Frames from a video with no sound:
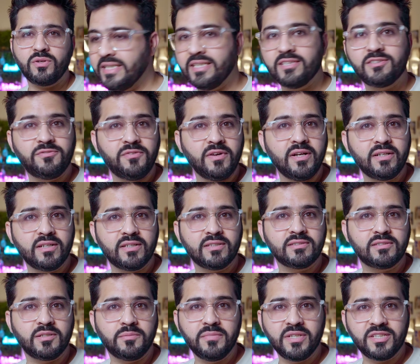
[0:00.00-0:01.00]
These filters,
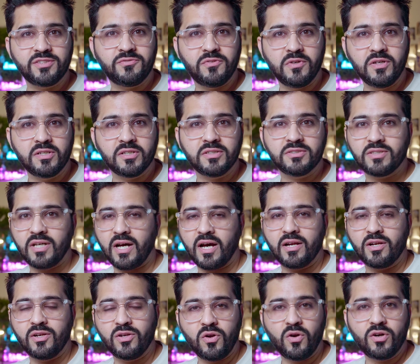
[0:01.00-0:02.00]
the mist filters, are
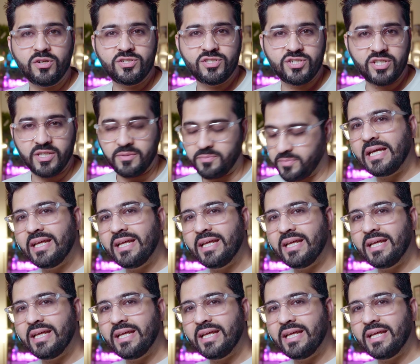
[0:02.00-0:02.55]
not cheap.